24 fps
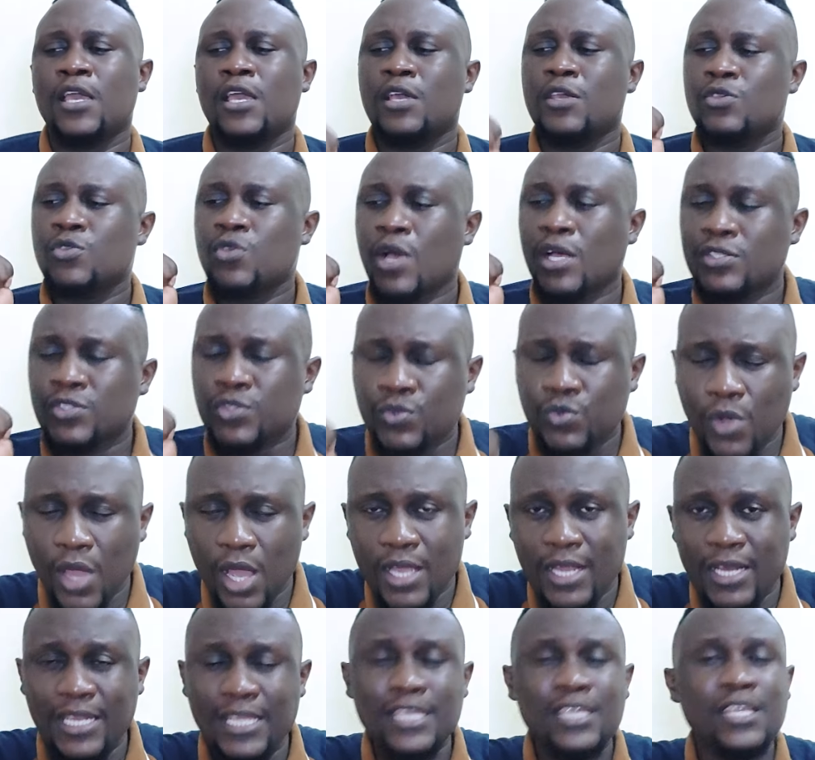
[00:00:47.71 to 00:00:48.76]
You are
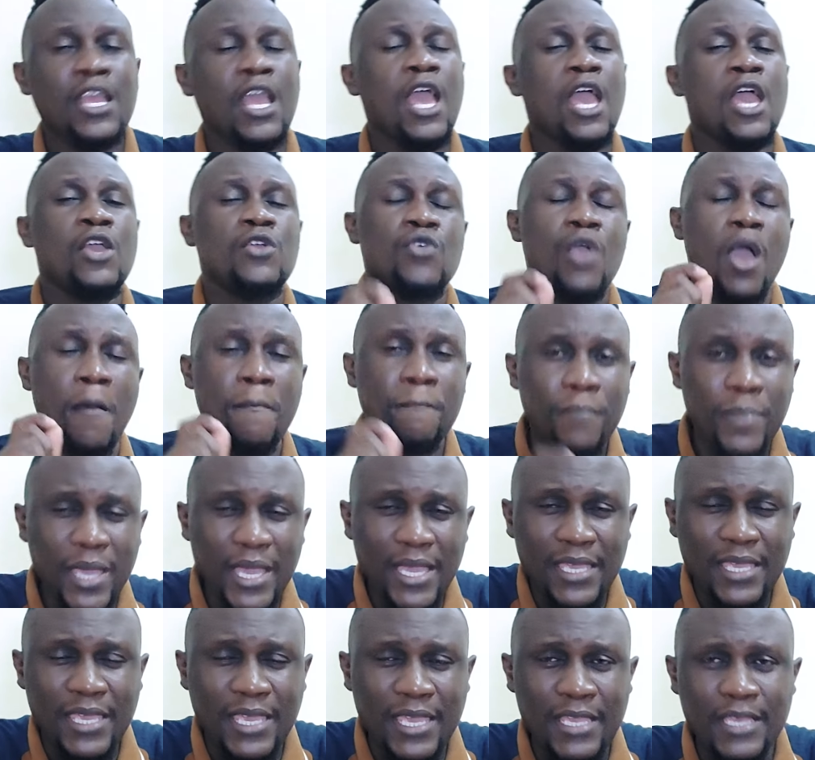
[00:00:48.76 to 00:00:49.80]
struggling. You are
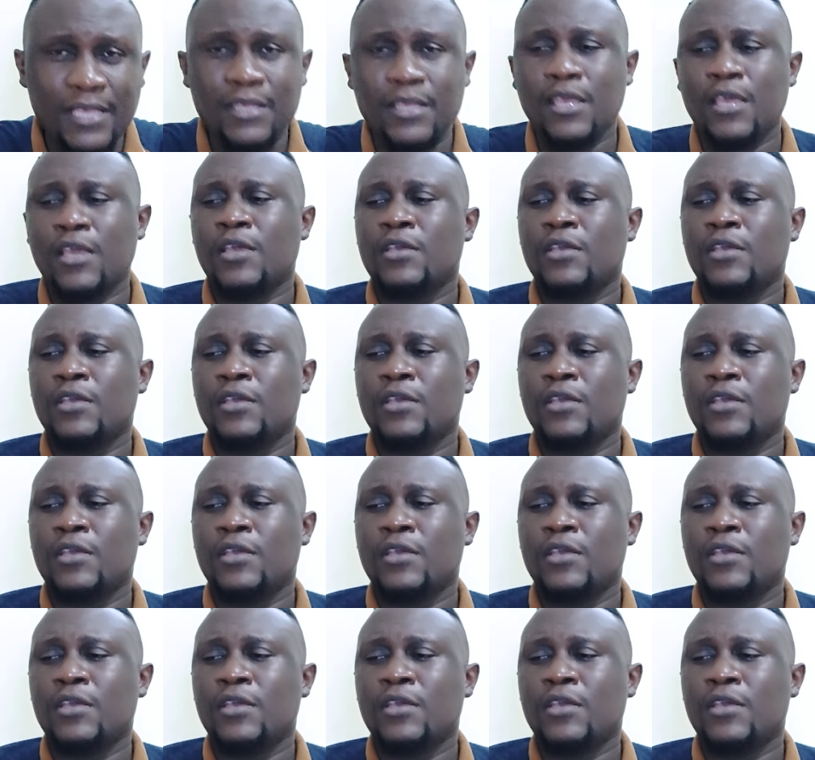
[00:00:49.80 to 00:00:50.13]
begging.